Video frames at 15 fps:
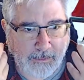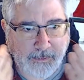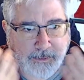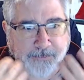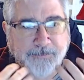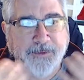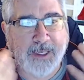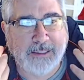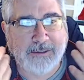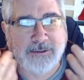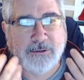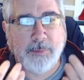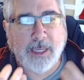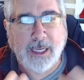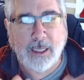the
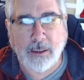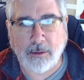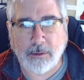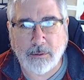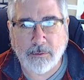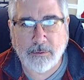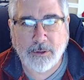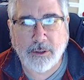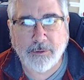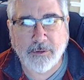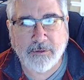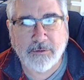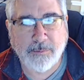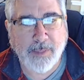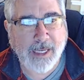fixed smile, the
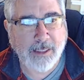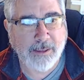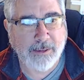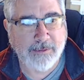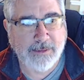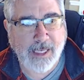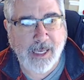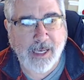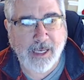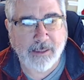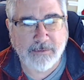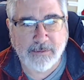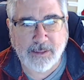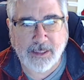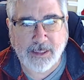Smilex
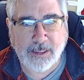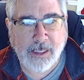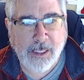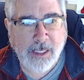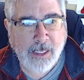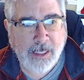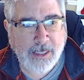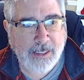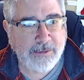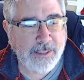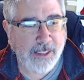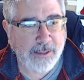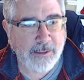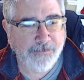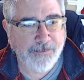gas, like he's
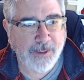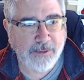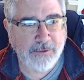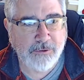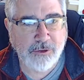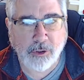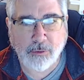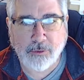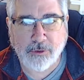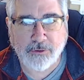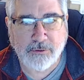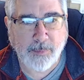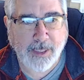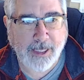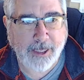got the fixed Joker
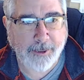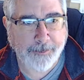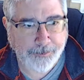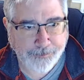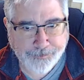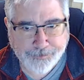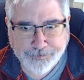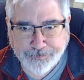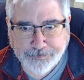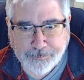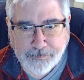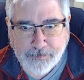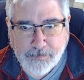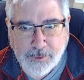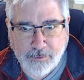smile.
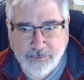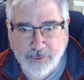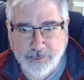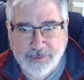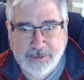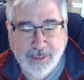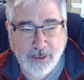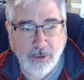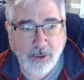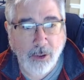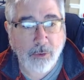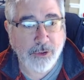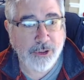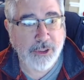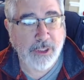So he's like,
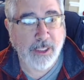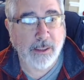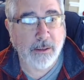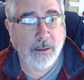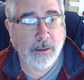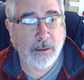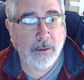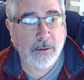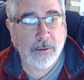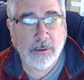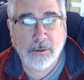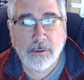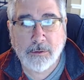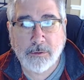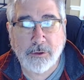oh shit,
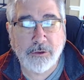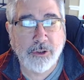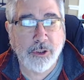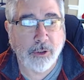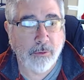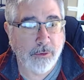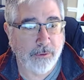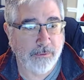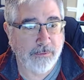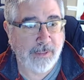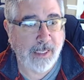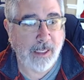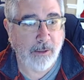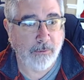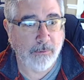the Joker's
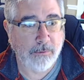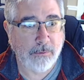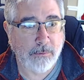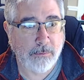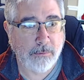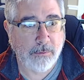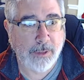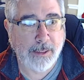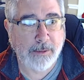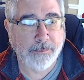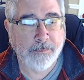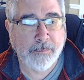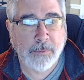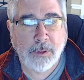out, right?